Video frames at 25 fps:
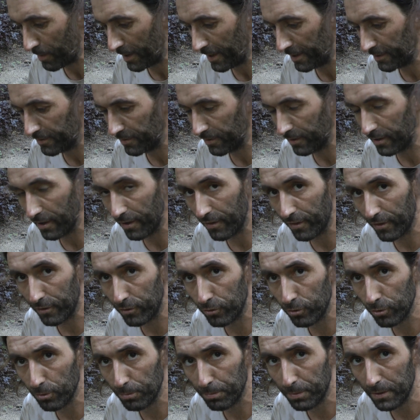weld together
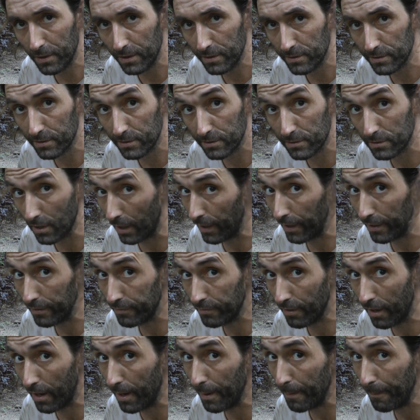2 pieces at a
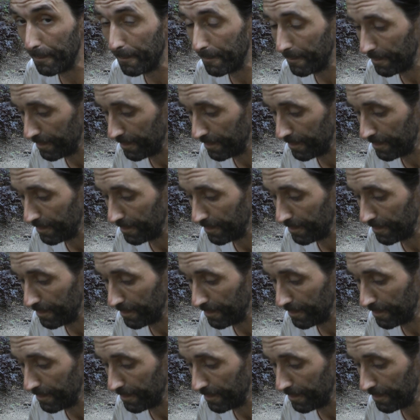time.